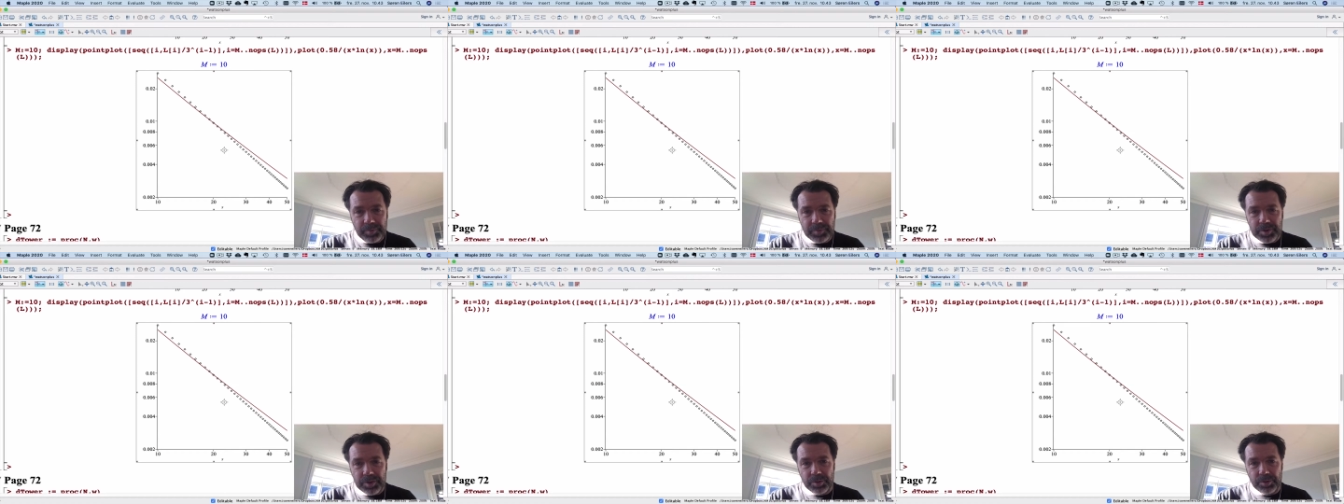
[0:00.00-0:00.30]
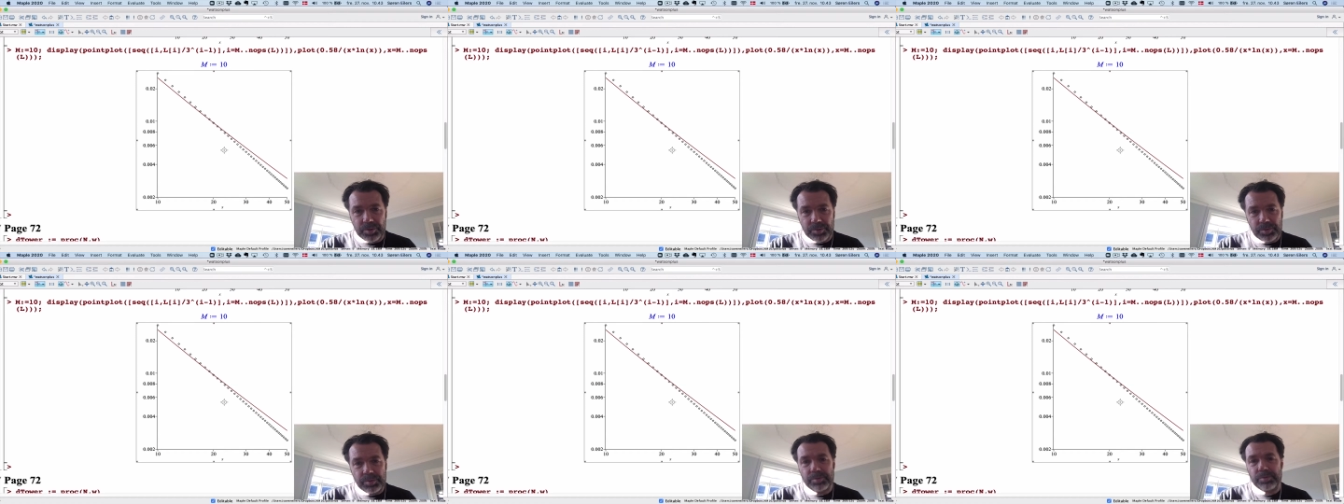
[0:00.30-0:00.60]

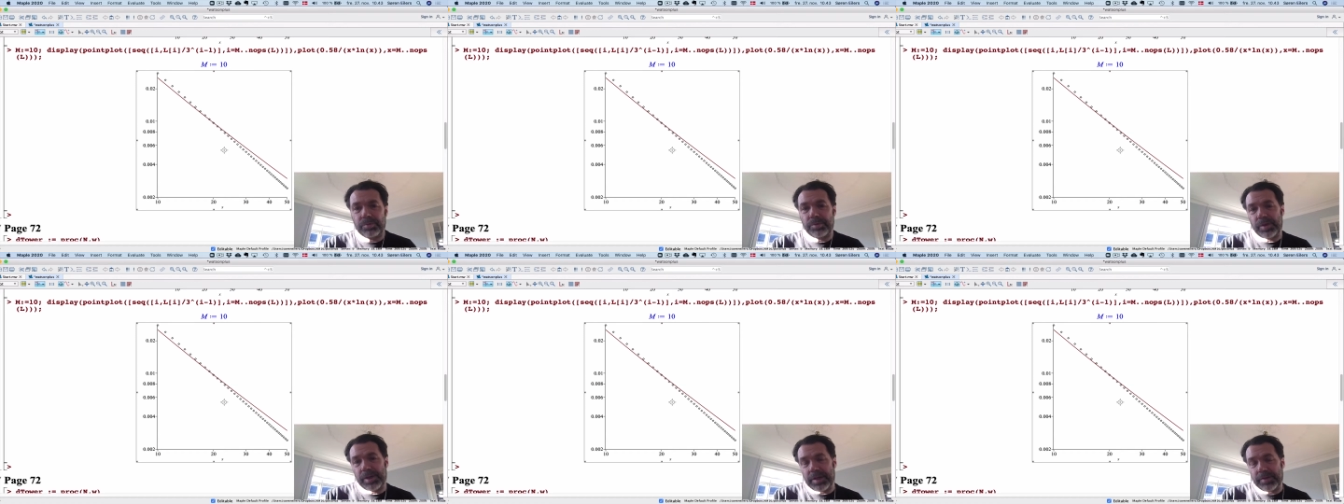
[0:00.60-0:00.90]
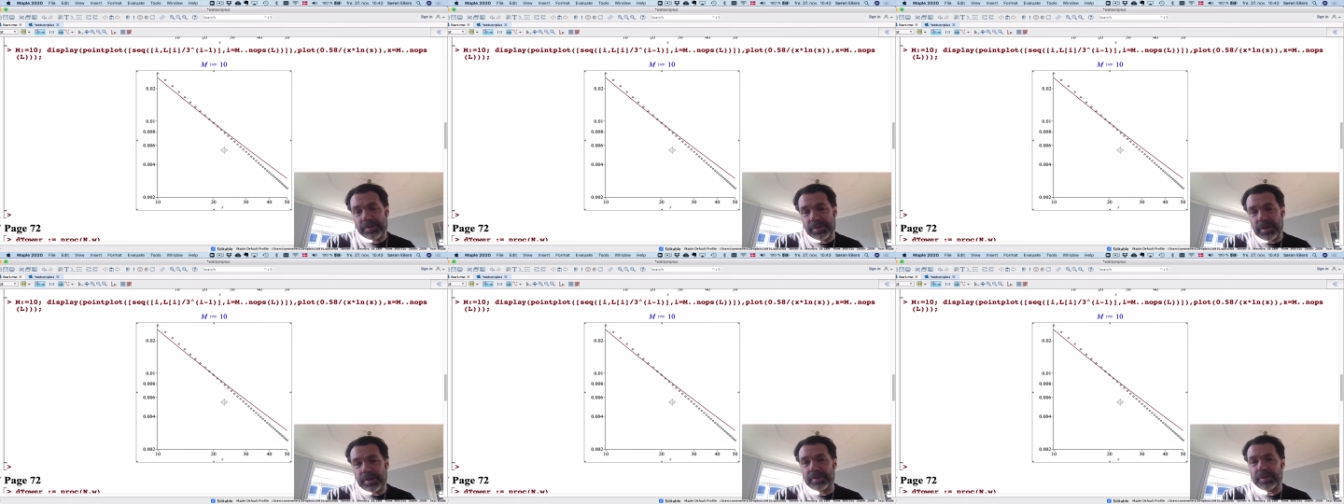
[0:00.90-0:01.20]
So when
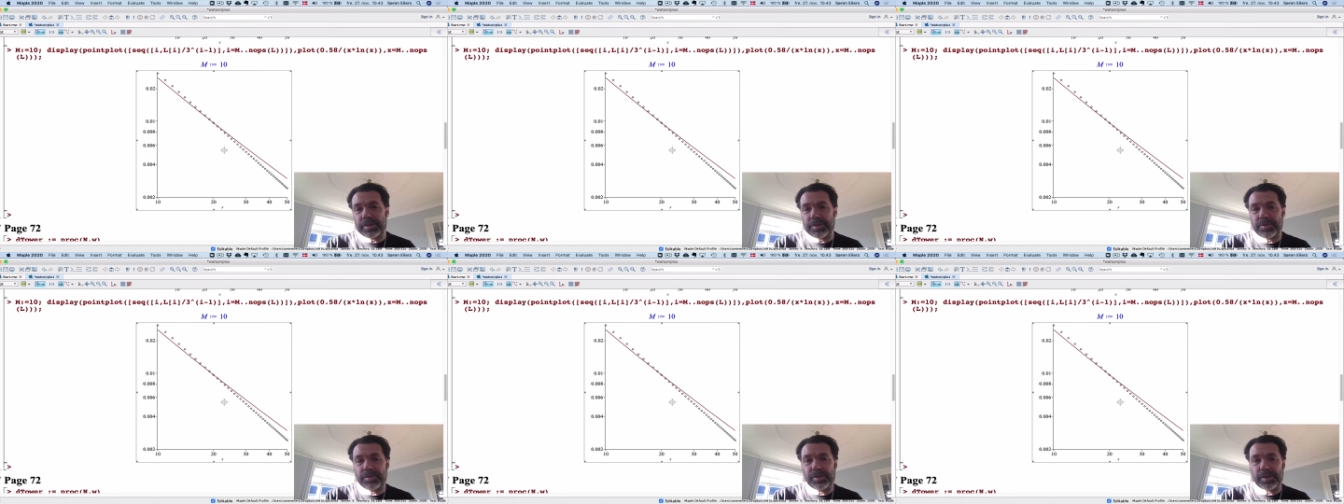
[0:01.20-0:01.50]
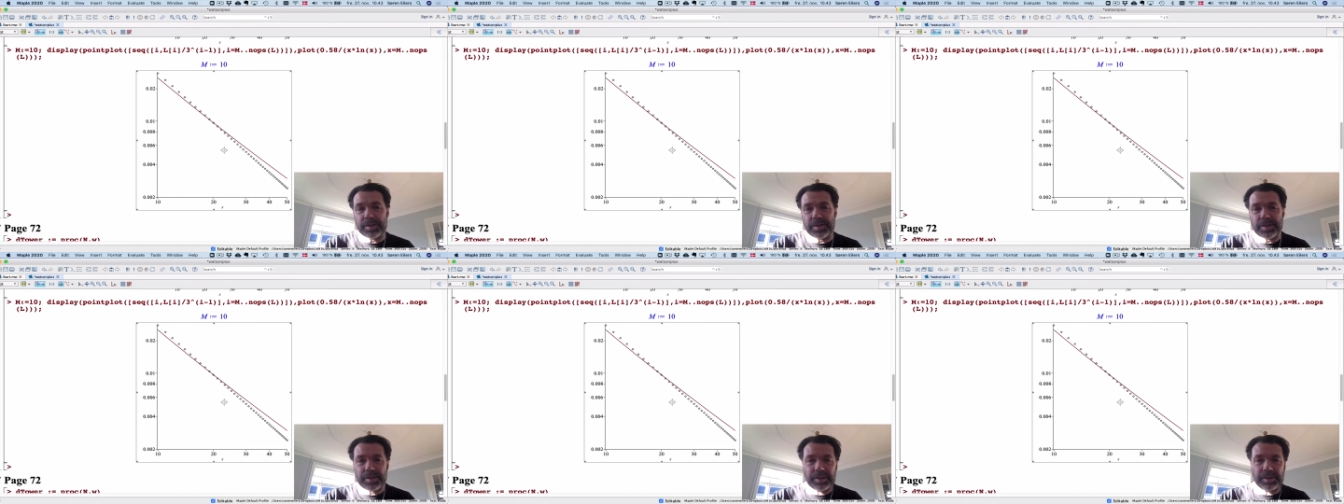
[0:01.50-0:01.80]
I've done this, you
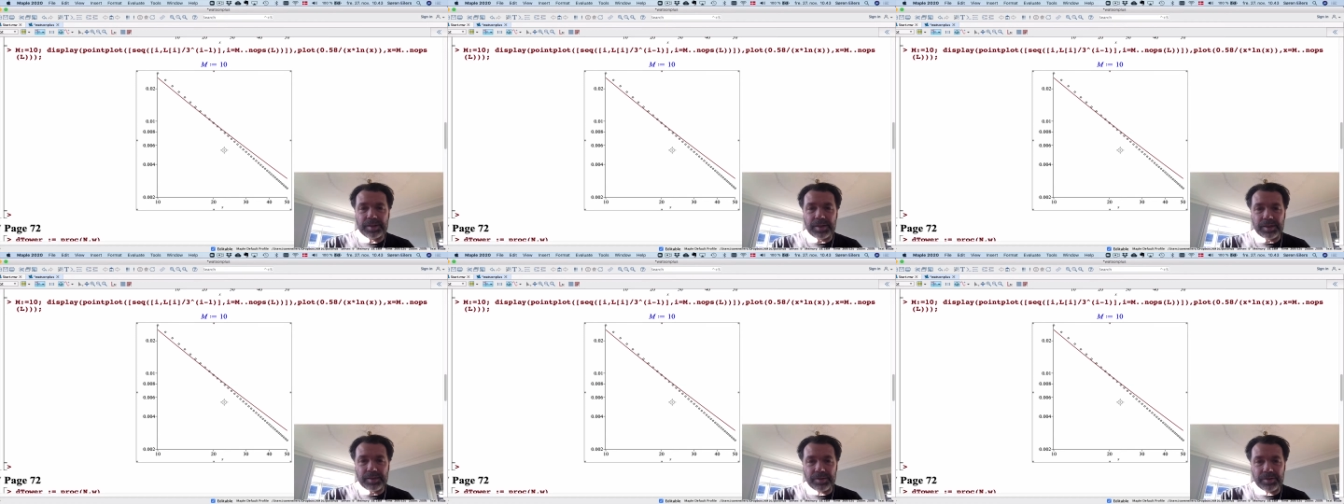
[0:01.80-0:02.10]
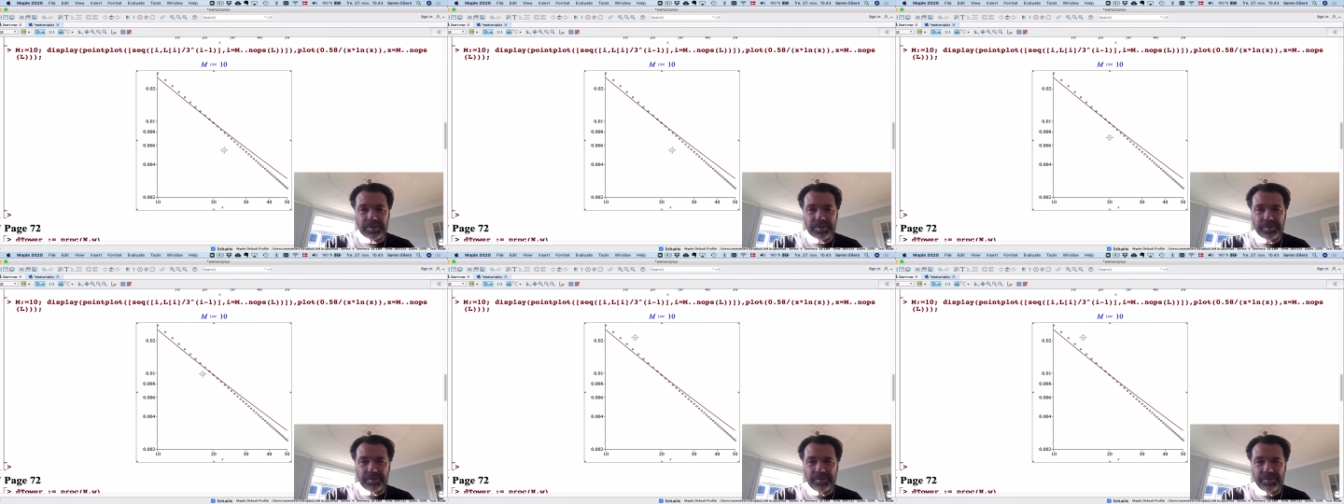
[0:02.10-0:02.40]
can see that
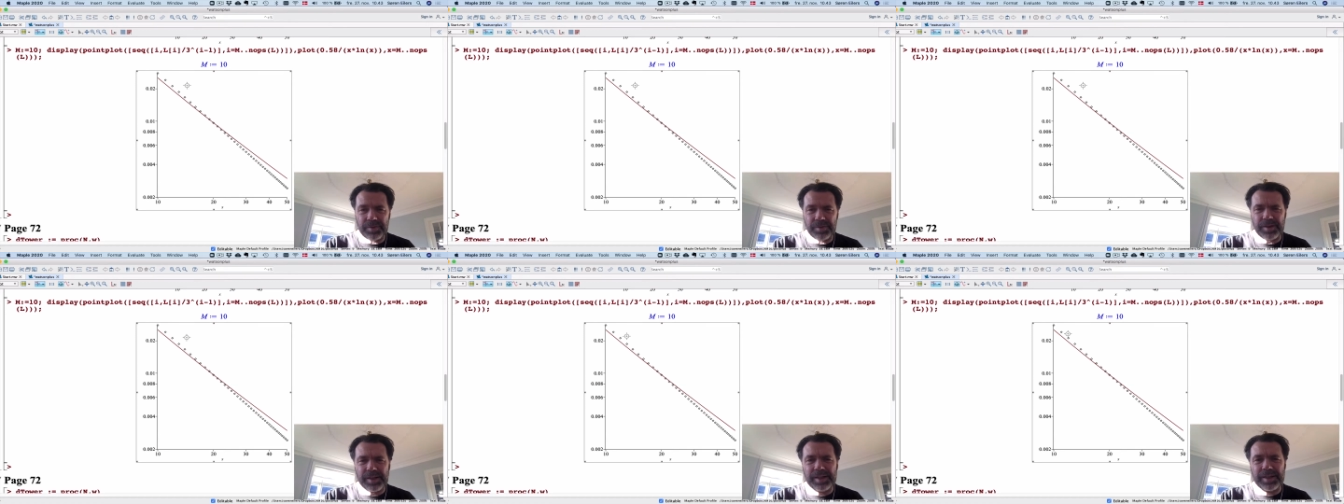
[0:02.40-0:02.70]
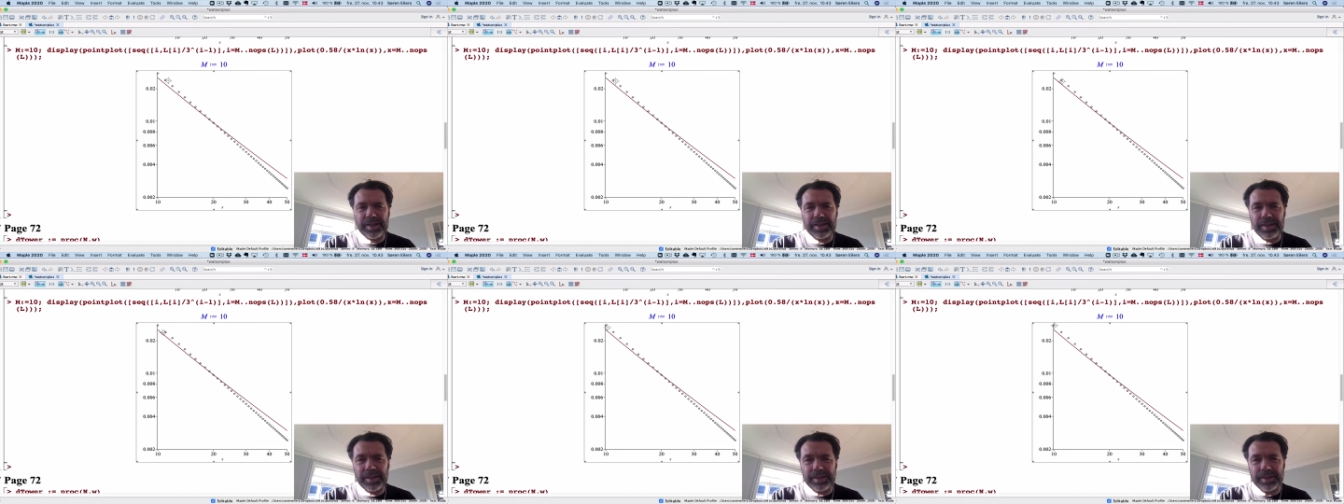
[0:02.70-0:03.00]
there's very
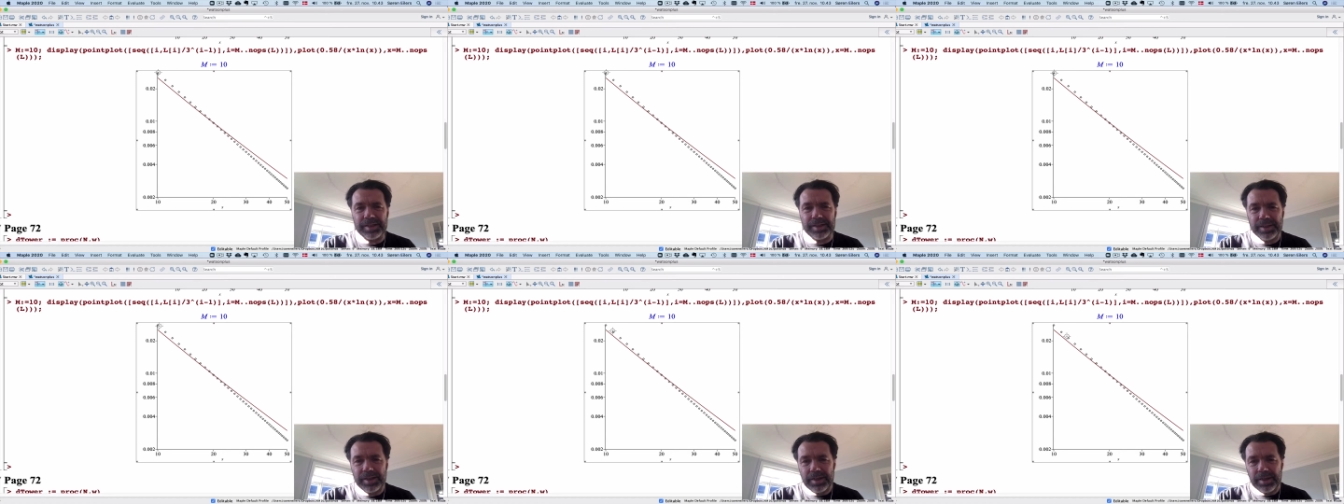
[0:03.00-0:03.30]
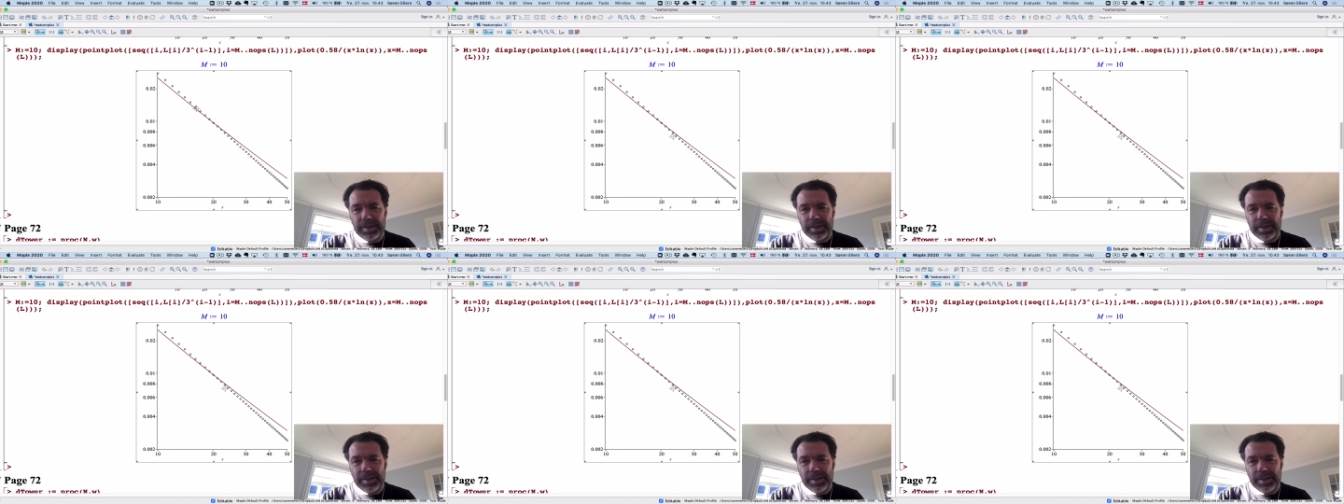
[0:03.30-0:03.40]
clearly